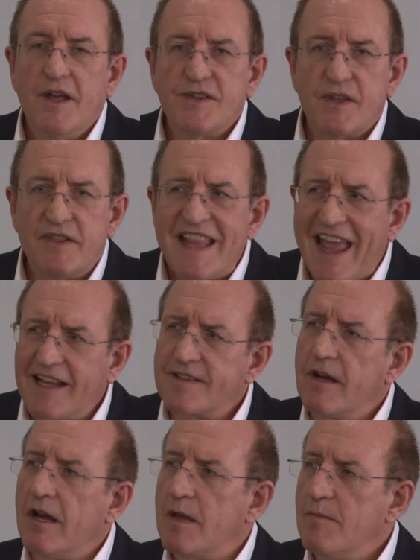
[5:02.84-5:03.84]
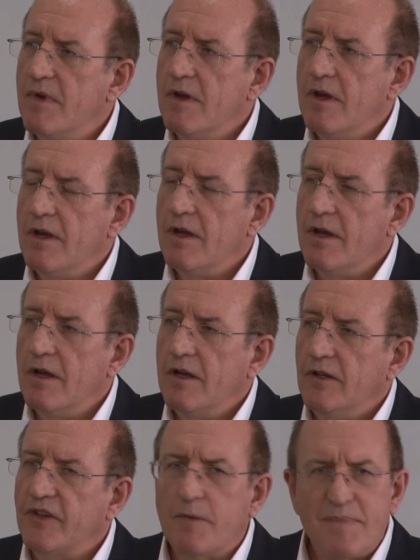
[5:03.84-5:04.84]
So next time,
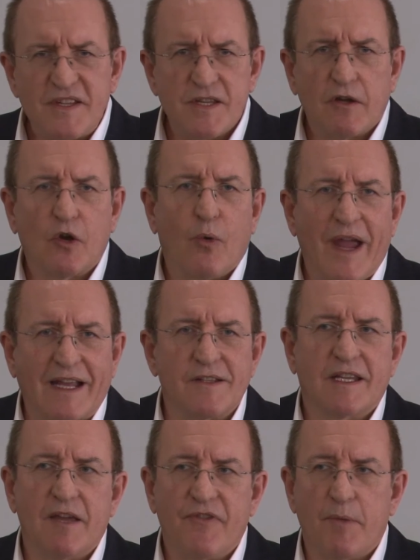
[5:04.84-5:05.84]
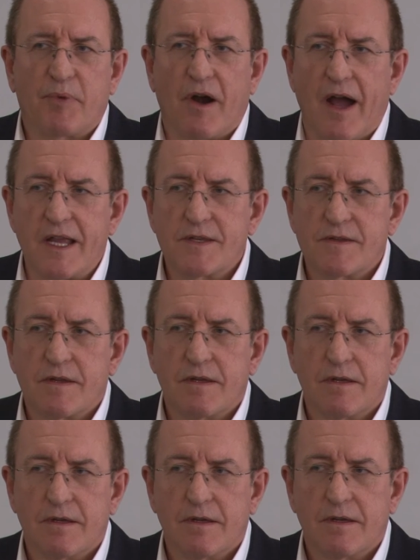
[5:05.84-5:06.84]
don't be so quick to give your price.
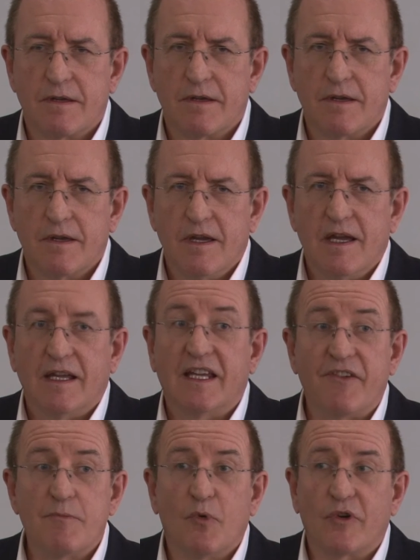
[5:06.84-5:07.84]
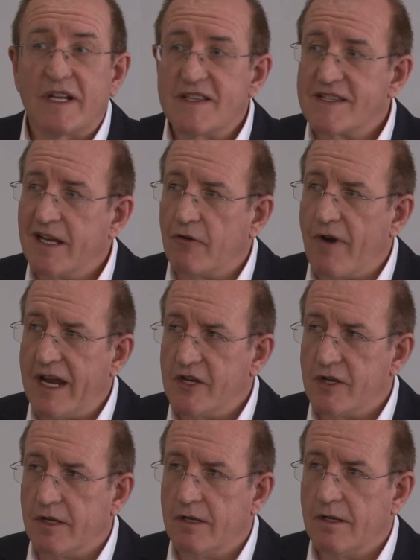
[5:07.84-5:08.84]
Give it more
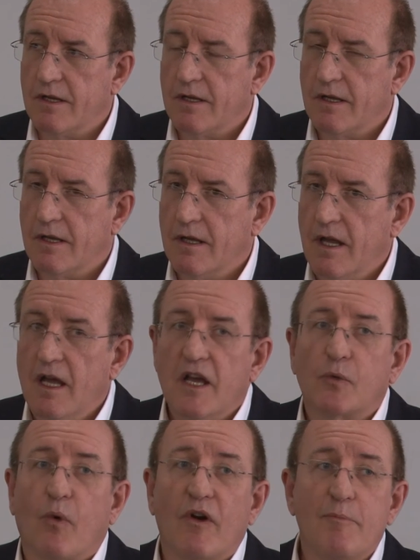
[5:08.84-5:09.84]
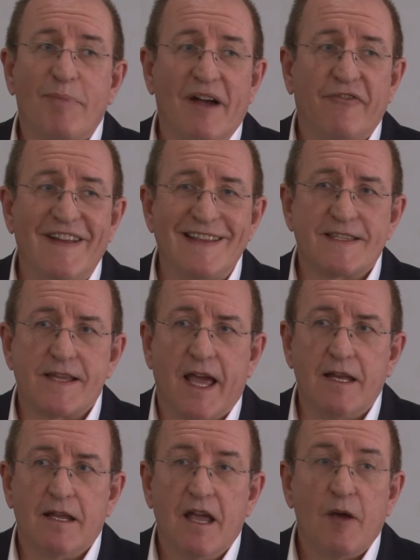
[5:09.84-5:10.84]
consideration. As Warren Buffett
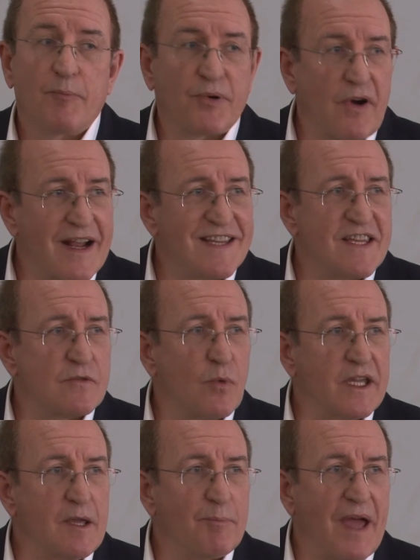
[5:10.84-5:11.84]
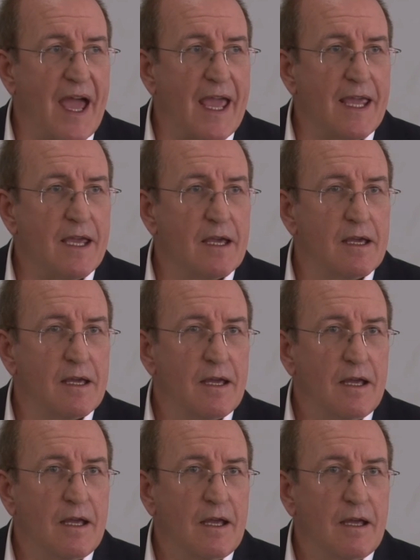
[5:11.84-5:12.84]
said, price is what you pay,
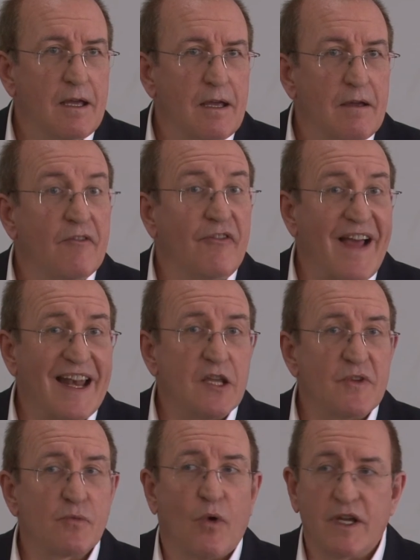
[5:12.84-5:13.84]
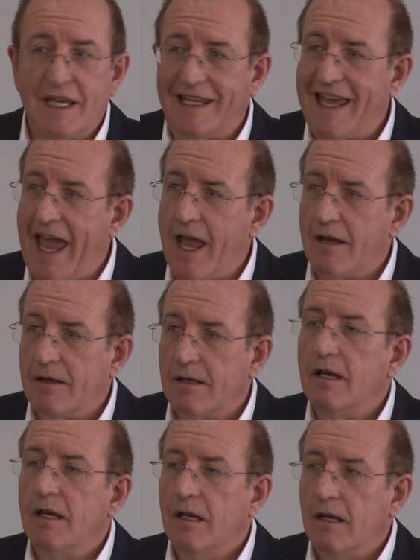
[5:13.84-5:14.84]
value is what you get.
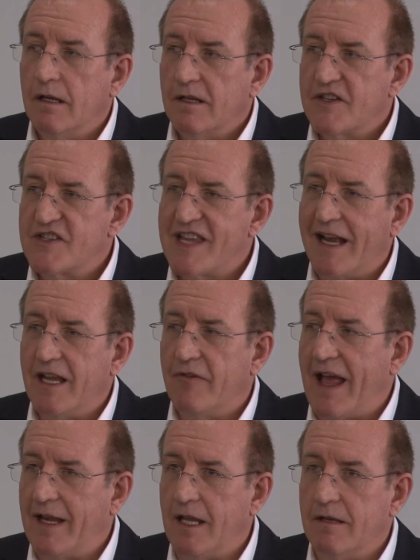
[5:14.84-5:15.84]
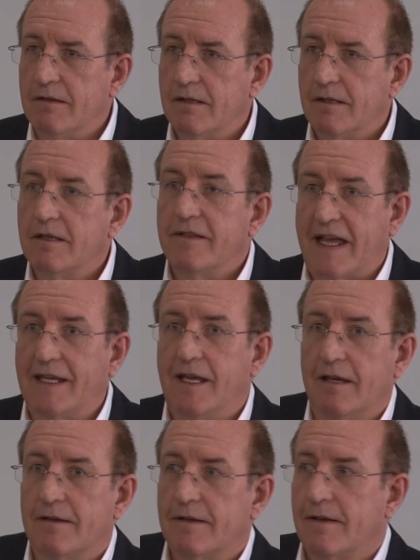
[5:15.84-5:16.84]
Sell your value. Thank you.